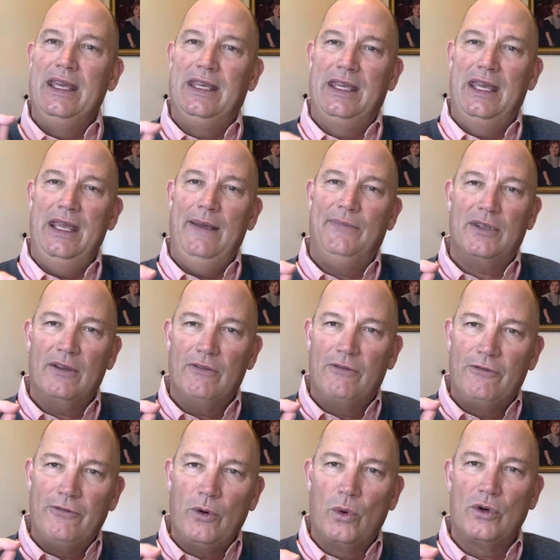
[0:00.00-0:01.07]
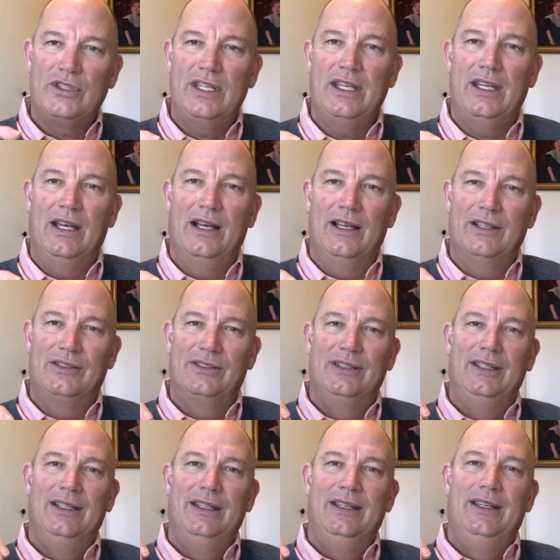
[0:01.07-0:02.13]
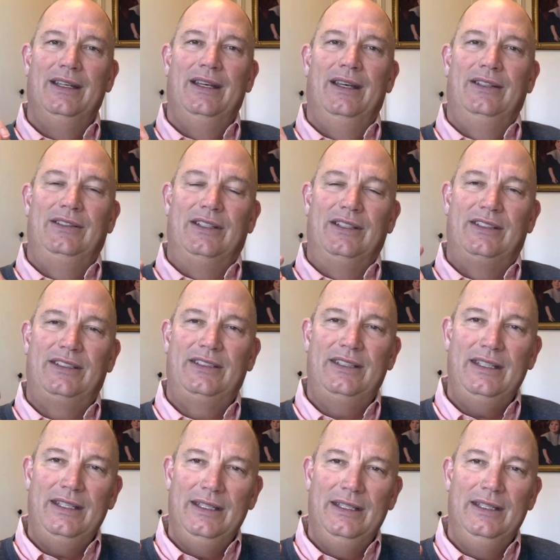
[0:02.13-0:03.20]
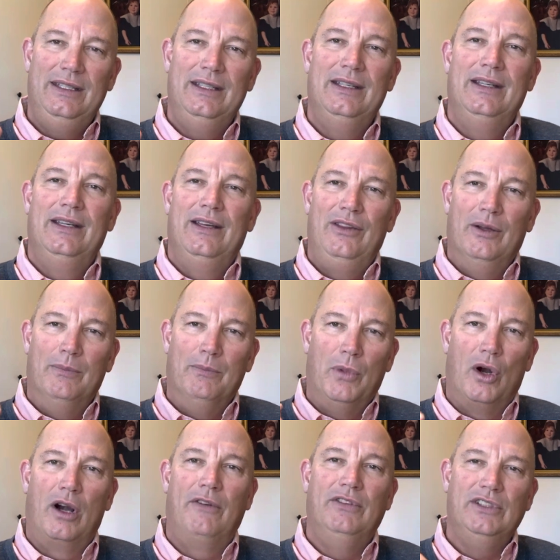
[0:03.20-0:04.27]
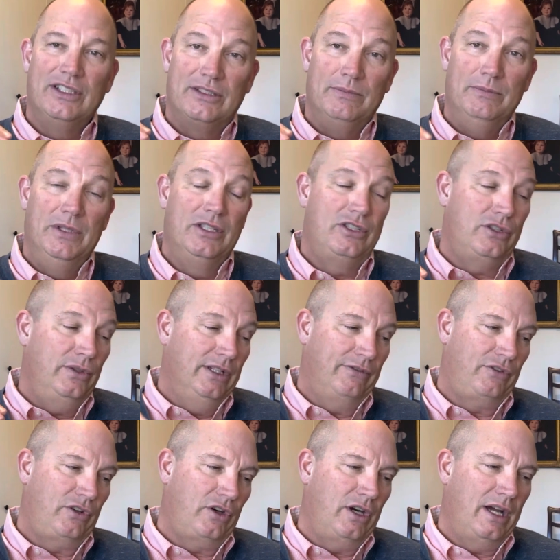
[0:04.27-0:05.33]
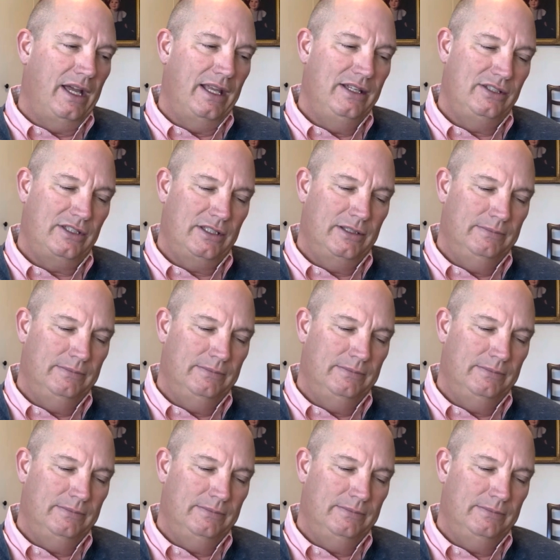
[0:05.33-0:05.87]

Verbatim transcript: keeps forcing us to see the marvelous mystery of Christ.